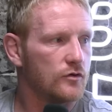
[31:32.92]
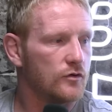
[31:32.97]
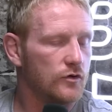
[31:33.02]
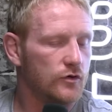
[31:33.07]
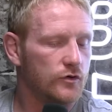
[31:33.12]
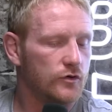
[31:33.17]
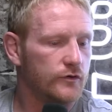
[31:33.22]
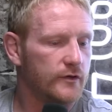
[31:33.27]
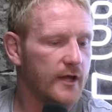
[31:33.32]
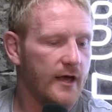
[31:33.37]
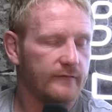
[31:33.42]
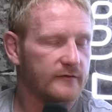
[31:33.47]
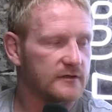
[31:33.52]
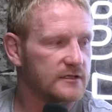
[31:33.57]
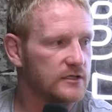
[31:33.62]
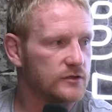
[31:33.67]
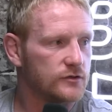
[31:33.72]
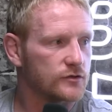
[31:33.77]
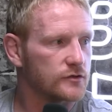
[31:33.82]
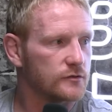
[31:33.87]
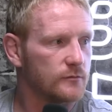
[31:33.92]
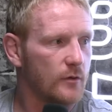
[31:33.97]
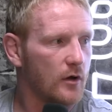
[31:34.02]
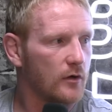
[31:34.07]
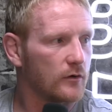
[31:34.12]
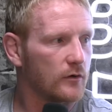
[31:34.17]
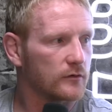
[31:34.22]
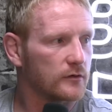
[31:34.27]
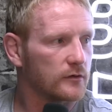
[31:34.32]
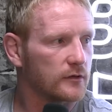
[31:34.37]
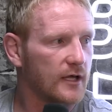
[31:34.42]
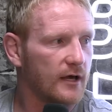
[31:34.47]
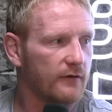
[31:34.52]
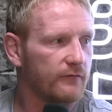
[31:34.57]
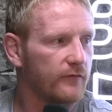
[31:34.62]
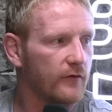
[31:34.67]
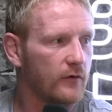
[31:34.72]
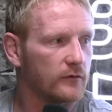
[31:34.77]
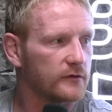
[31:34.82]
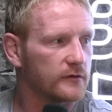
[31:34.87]
you never see Justin Olam get
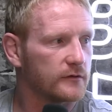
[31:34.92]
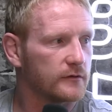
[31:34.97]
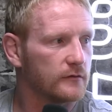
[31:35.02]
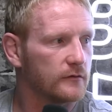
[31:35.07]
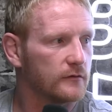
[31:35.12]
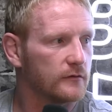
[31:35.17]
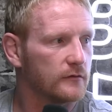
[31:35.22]
folded.